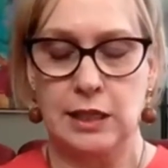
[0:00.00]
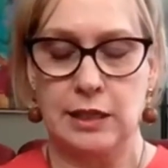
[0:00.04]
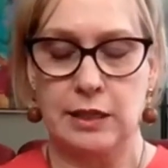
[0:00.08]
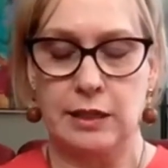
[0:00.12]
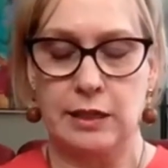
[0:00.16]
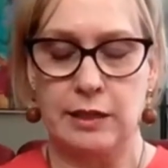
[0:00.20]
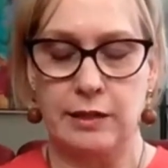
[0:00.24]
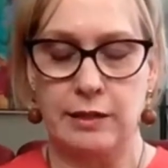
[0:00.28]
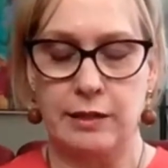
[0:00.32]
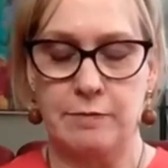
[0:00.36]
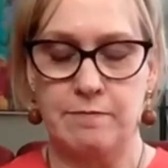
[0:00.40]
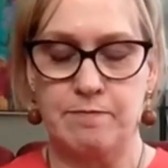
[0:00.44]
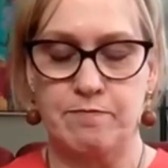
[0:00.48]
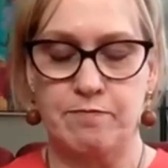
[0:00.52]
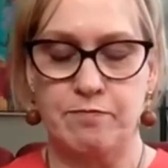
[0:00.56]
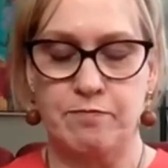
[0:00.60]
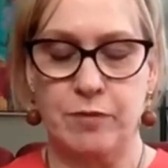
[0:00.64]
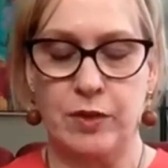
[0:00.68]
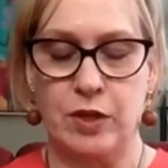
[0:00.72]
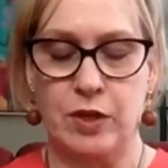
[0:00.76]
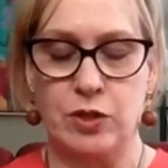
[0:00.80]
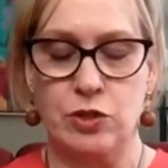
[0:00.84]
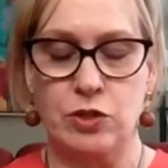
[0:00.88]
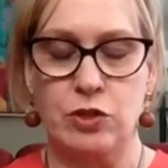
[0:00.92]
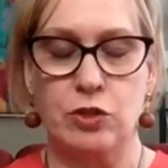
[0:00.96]
Um,
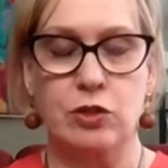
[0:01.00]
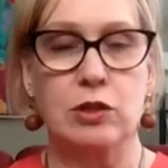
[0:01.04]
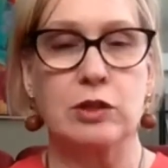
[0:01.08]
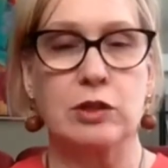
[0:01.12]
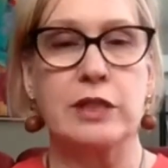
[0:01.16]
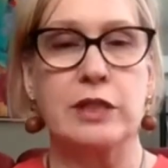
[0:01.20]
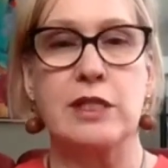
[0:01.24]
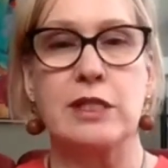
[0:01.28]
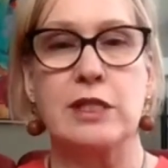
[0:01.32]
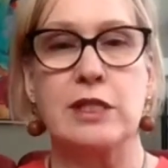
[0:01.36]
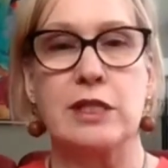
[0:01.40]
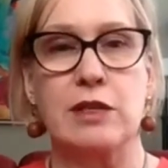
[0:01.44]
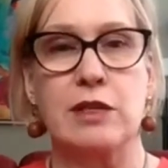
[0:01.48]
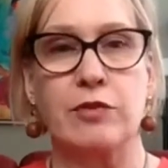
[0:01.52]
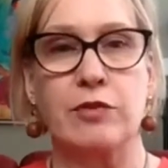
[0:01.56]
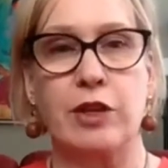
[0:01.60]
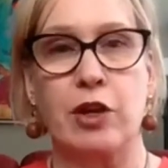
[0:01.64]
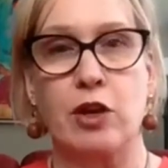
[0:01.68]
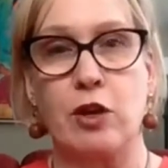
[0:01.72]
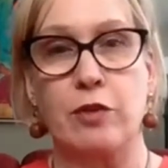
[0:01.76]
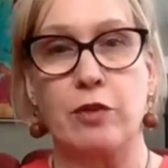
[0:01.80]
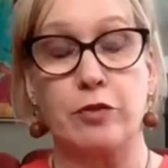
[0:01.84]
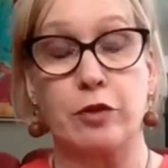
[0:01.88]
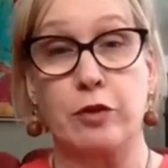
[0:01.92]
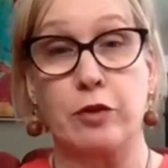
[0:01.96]
certainly see if they
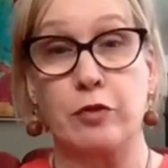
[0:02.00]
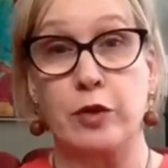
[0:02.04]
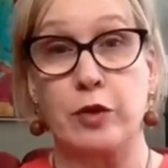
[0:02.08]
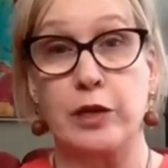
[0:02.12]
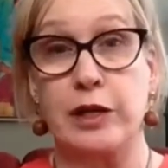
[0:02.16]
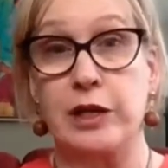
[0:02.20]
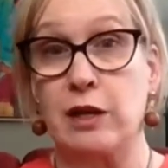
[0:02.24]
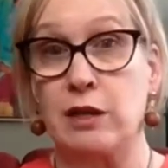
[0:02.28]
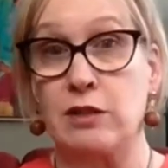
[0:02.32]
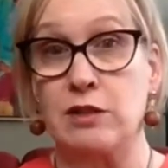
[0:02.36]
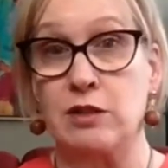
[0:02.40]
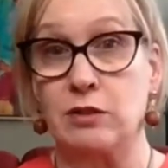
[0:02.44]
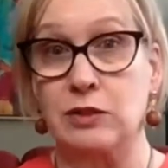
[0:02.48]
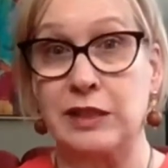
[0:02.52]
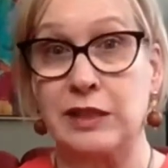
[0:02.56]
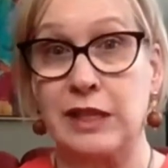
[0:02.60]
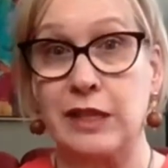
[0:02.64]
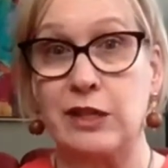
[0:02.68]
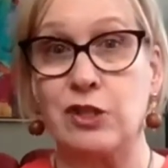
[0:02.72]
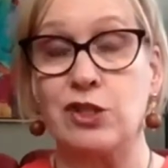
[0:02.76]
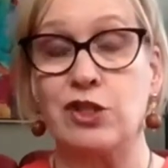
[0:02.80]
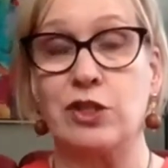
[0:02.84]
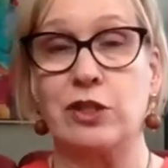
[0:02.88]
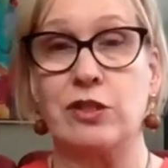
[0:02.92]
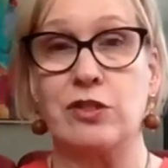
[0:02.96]
offer a free
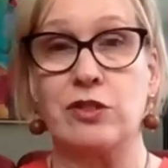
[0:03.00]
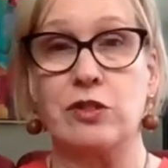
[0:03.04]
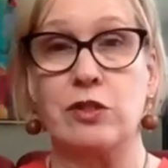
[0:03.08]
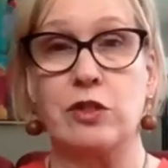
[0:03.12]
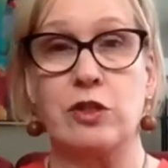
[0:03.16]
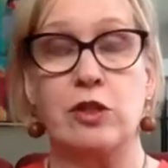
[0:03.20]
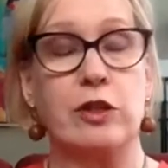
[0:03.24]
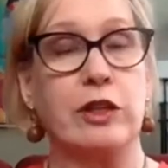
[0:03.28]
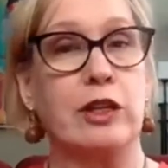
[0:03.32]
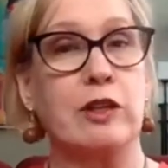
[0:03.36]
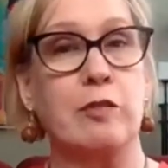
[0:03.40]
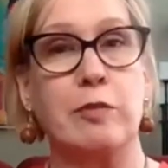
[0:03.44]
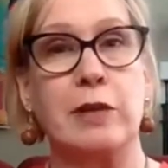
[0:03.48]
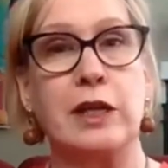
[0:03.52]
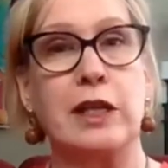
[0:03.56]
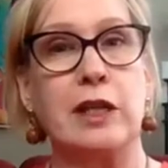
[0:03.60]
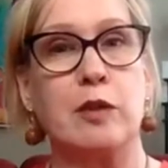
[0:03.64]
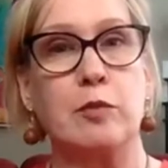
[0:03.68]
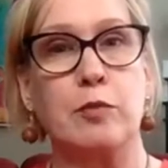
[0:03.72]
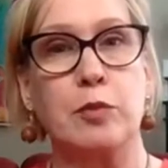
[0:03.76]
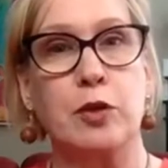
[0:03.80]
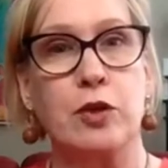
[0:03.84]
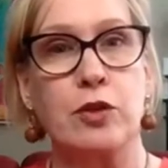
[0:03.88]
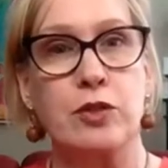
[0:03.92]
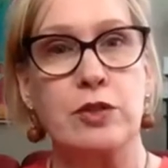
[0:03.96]
consultation so that you can meet in
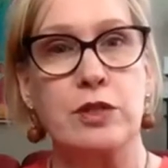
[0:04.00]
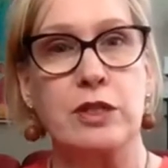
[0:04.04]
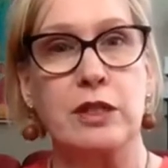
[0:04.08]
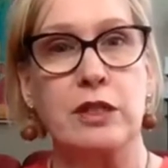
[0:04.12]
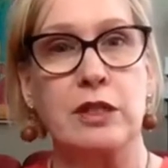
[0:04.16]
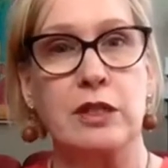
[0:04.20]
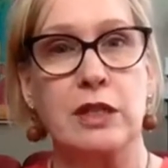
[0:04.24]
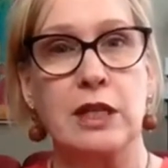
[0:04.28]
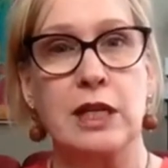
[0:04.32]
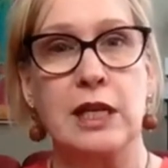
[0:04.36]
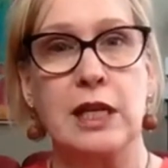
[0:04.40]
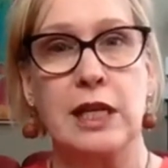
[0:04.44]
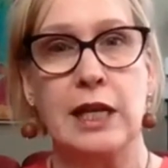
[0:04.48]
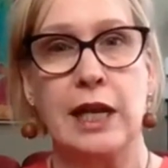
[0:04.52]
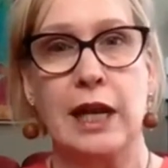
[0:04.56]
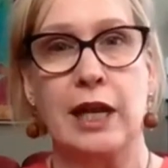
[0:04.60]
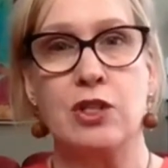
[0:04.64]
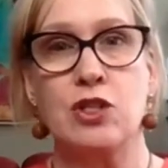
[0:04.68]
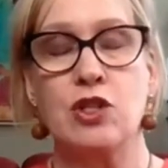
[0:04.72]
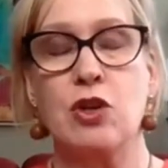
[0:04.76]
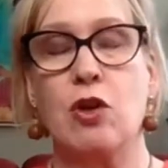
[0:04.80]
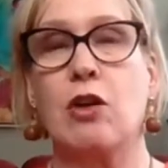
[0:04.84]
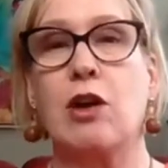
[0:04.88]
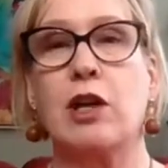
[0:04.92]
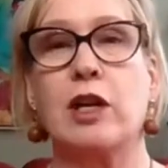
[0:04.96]
person and
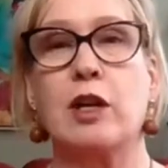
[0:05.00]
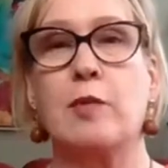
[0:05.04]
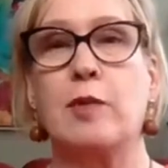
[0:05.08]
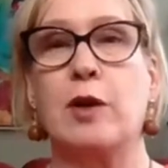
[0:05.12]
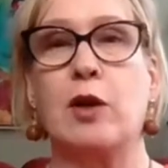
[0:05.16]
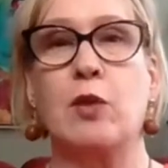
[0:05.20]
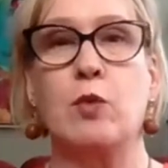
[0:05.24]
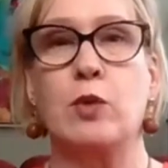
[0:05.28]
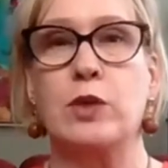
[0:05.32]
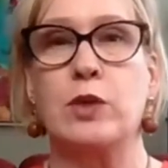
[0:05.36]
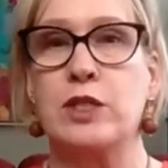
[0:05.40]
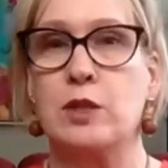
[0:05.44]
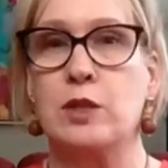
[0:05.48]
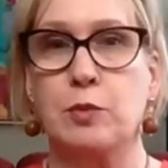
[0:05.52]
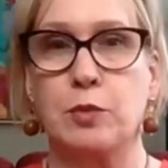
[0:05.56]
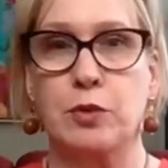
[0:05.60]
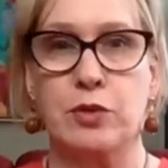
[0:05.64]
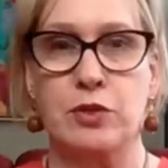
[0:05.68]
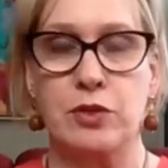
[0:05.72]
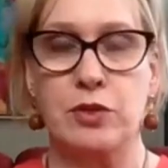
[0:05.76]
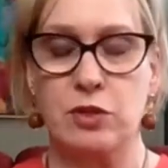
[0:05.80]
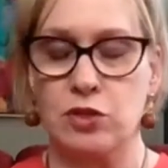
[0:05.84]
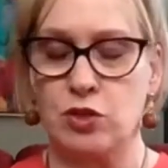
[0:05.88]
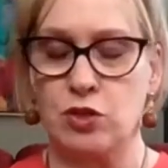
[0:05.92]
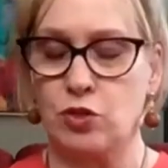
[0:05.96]
talk about what's the
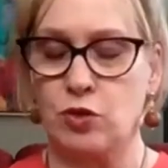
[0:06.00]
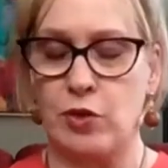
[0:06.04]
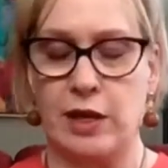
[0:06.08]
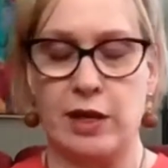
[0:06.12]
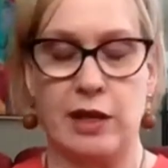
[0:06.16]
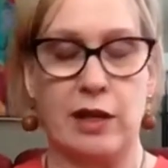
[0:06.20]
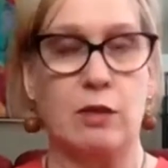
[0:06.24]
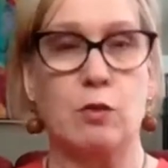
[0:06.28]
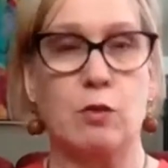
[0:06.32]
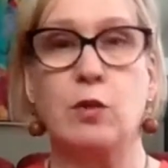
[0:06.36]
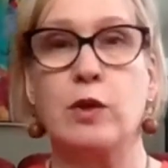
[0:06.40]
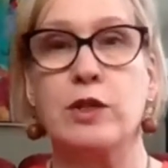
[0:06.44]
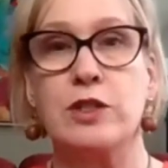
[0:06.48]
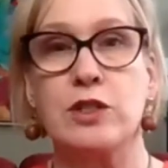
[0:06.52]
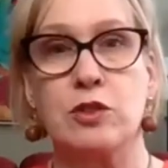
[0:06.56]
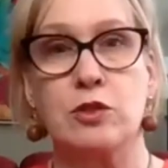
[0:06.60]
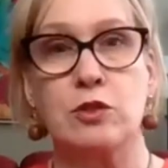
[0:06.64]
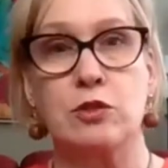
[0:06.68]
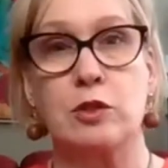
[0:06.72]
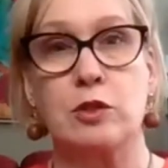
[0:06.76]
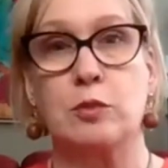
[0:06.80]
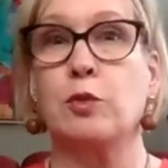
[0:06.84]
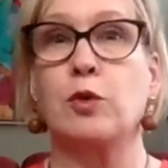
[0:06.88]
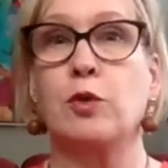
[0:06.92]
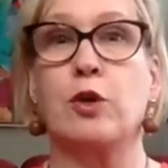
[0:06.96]
person's training, what's their
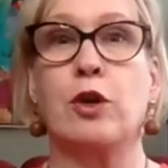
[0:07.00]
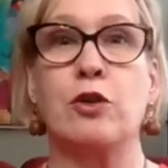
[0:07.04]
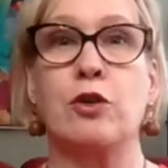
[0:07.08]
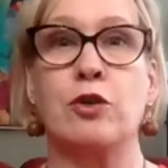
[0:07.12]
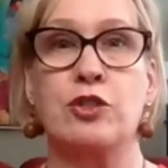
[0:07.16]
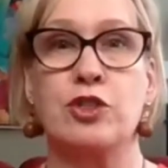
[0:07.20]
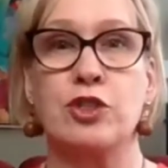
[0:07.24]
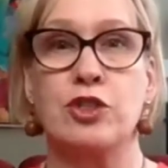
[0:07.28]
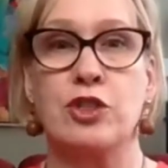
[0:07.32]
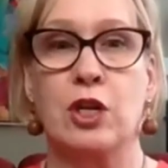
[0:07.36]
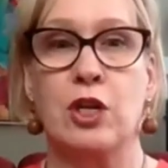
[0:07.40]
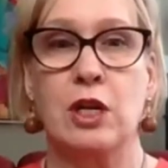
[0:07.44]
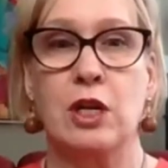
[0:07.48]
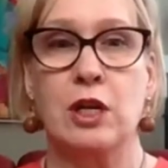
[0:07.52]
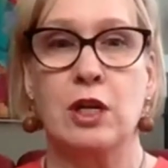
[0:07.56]
approach,